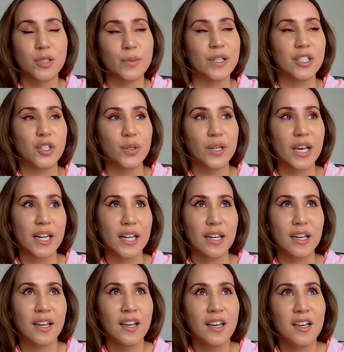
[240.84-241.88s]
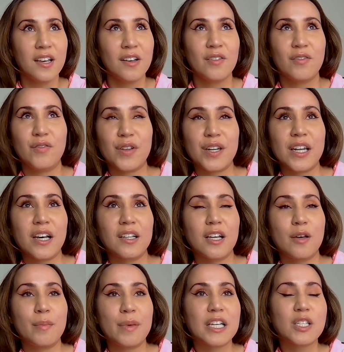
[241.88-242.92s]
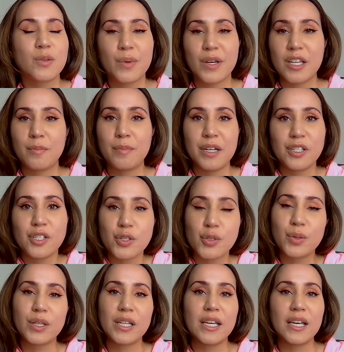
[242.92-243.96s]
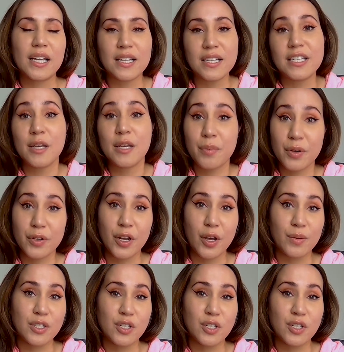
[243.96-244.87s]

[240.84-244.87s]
twist. You're getting vanilla mixed with patchouli and deeper notes